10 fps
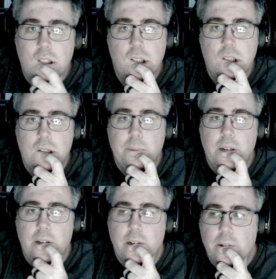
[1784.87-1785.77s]
I
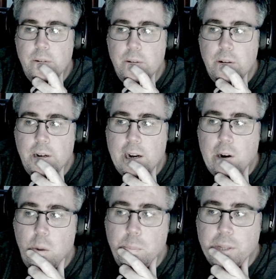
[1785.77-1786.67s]
mean, I
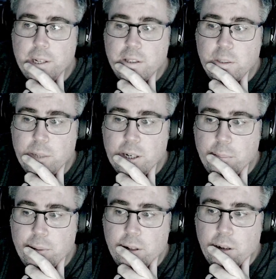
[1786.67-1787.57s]
hope things speed
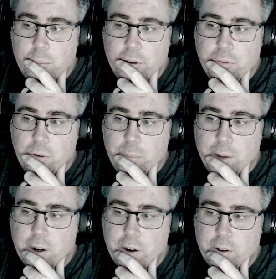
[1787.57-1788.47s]
up a little bit for me
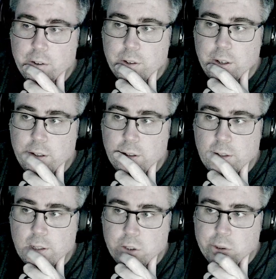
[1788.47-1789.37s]
here, like
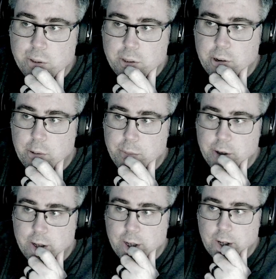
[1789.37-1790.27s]
in the short term.
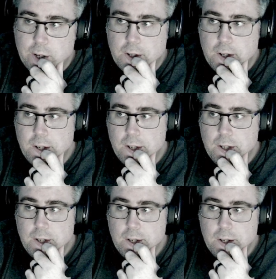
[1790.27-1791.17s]
But like,
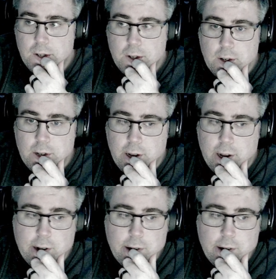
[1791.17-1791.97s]
yeah,